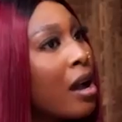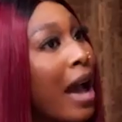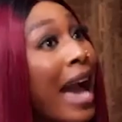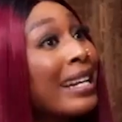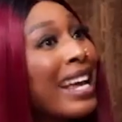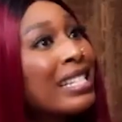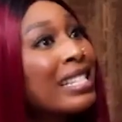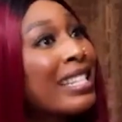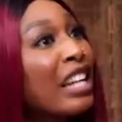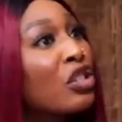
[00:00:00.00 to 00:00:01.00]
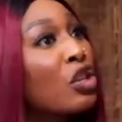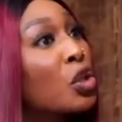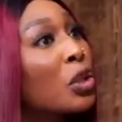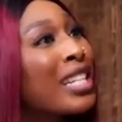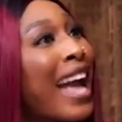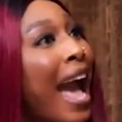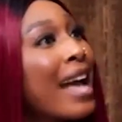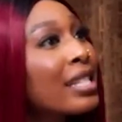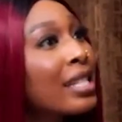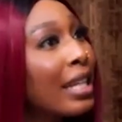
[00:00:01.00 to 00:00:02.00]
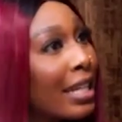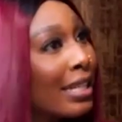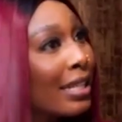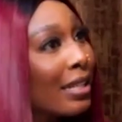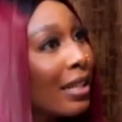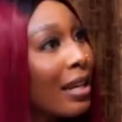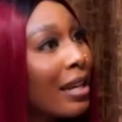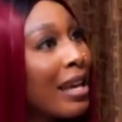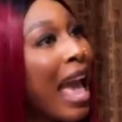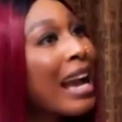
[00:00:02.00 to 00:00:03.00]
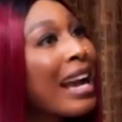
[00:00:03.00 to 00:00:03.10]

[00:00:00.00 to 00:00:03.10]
my ride was already waiting outside, but she was